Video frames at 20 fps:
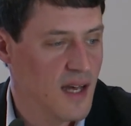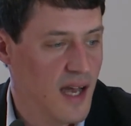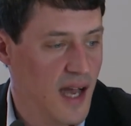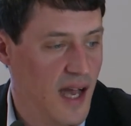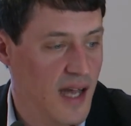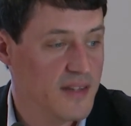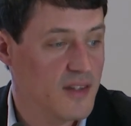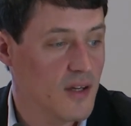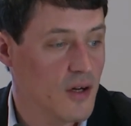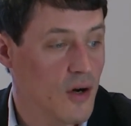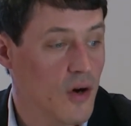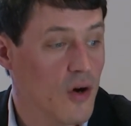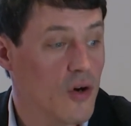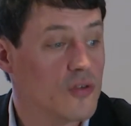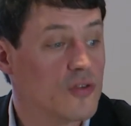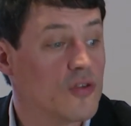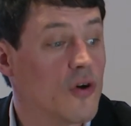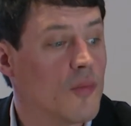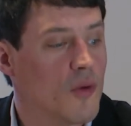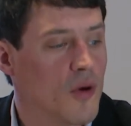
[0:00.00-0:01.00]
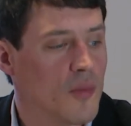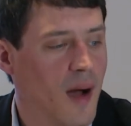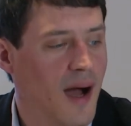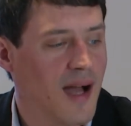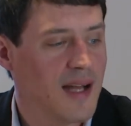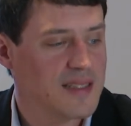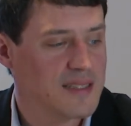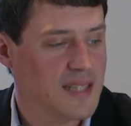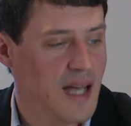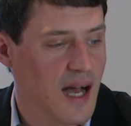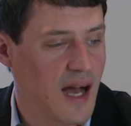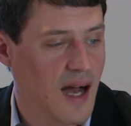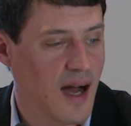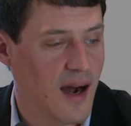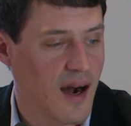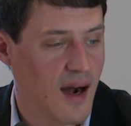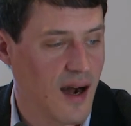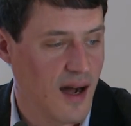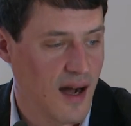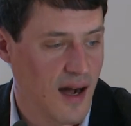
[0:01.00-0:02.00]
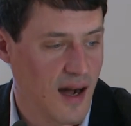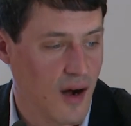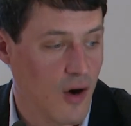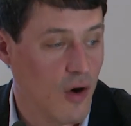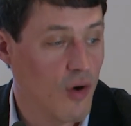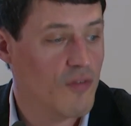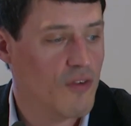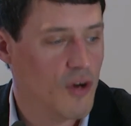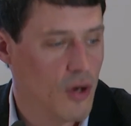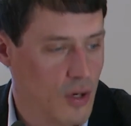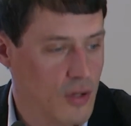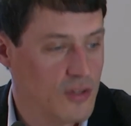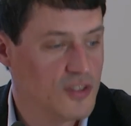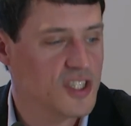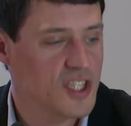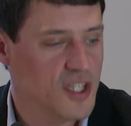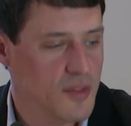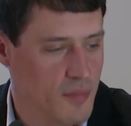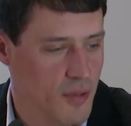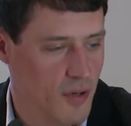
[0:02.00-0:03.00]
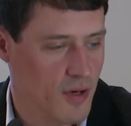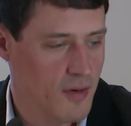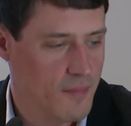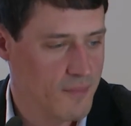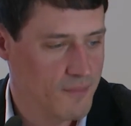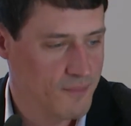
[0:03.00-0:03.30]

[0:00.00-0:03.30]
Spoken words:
And automobiles are overall cheaper.